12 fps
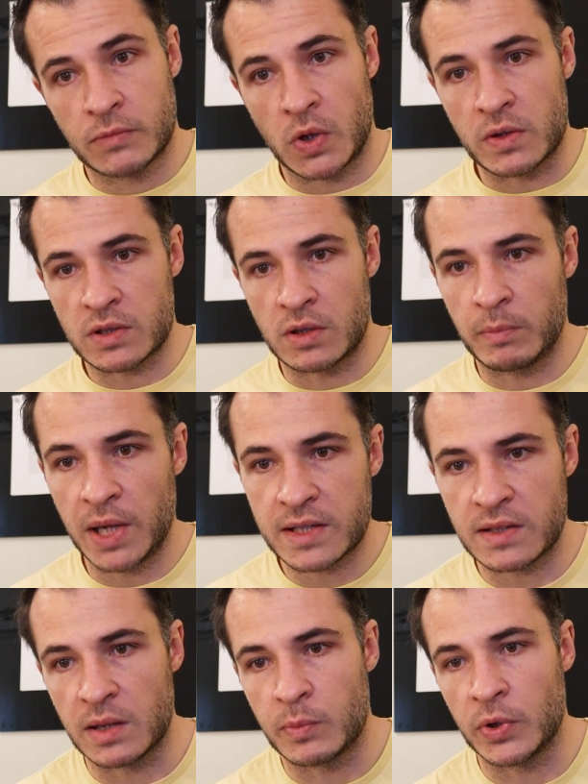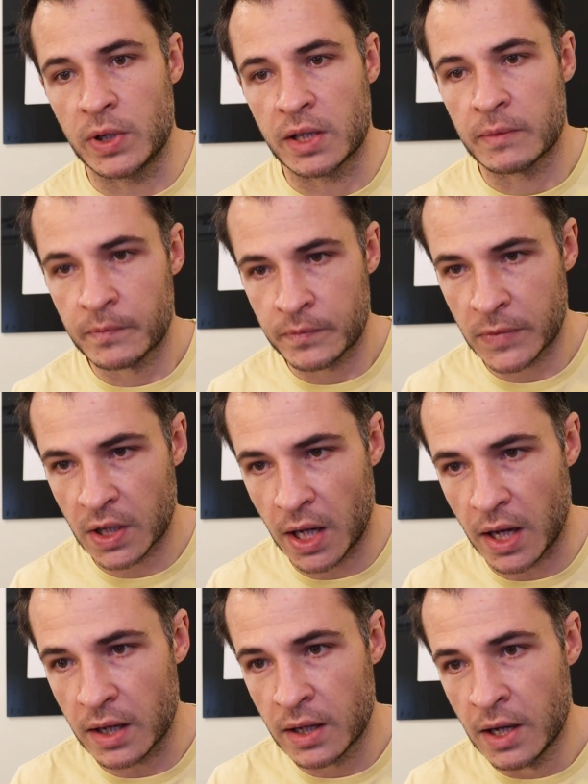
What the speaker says: cost complexity pruning. Okay,